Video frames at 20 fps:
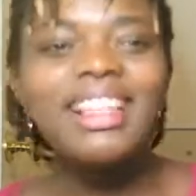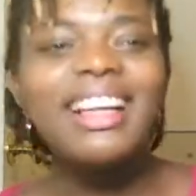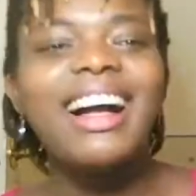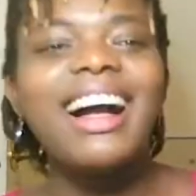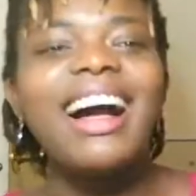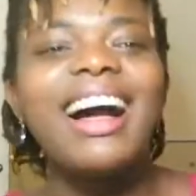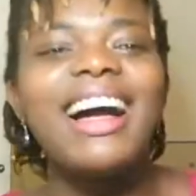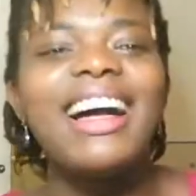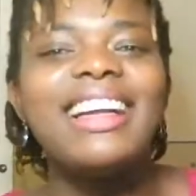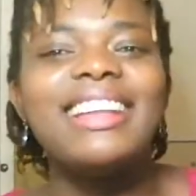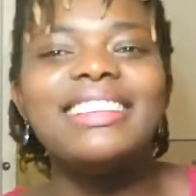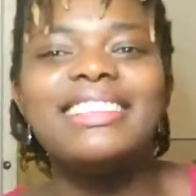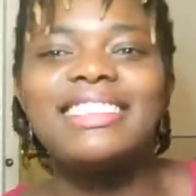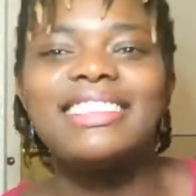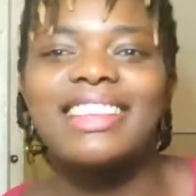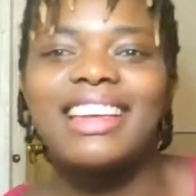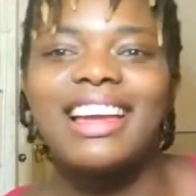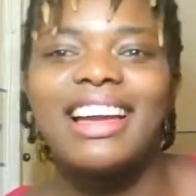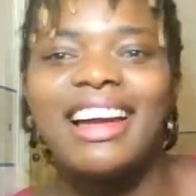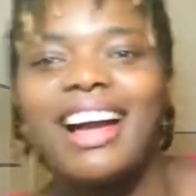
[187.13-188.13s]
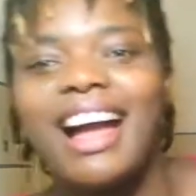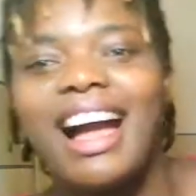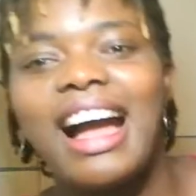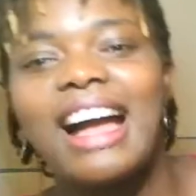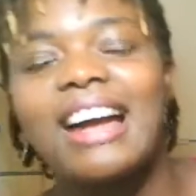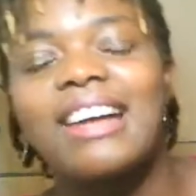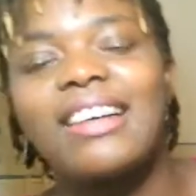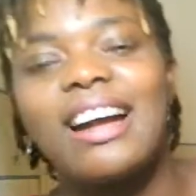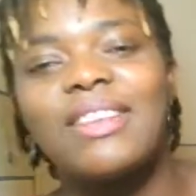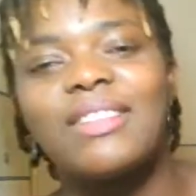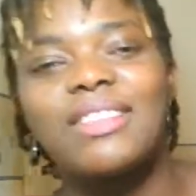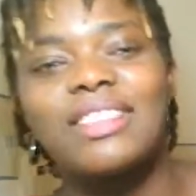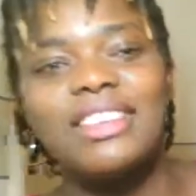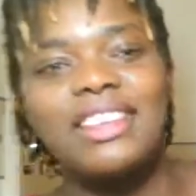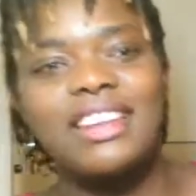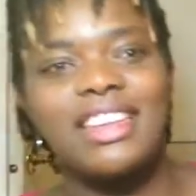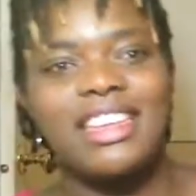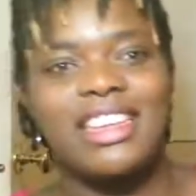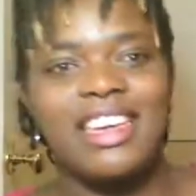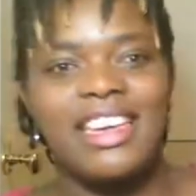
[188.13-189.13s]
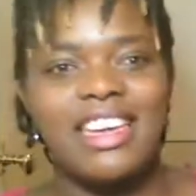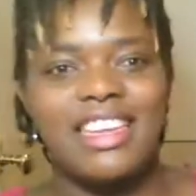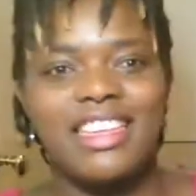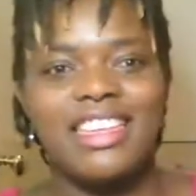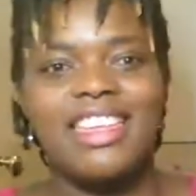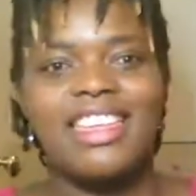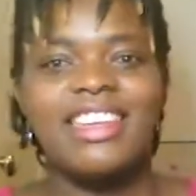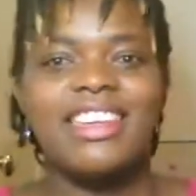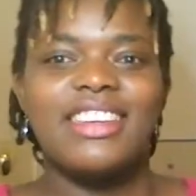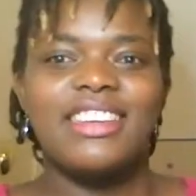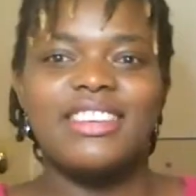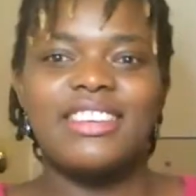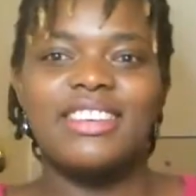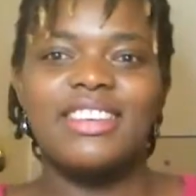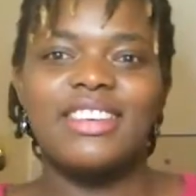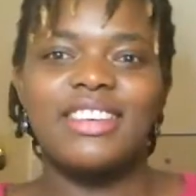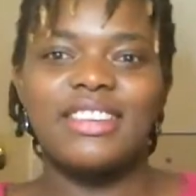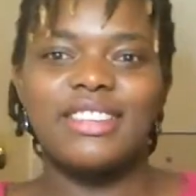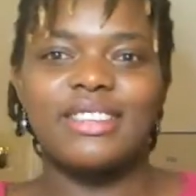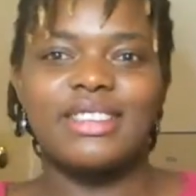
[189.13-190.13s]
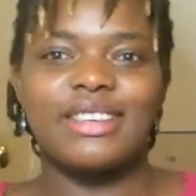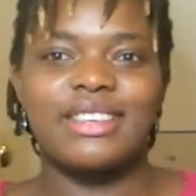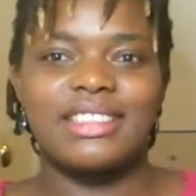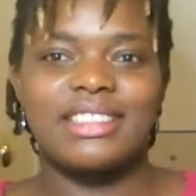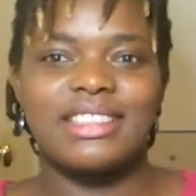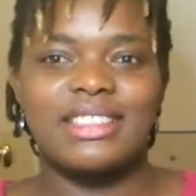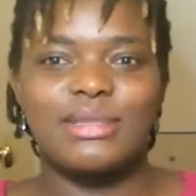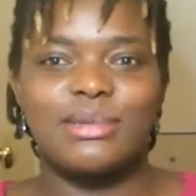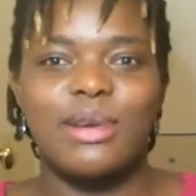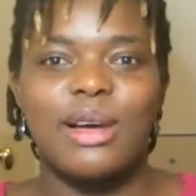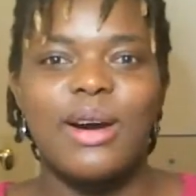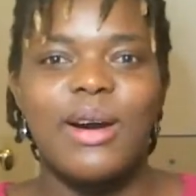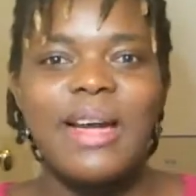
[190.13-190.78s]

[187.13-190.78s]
And I want to hear your thoughts as well.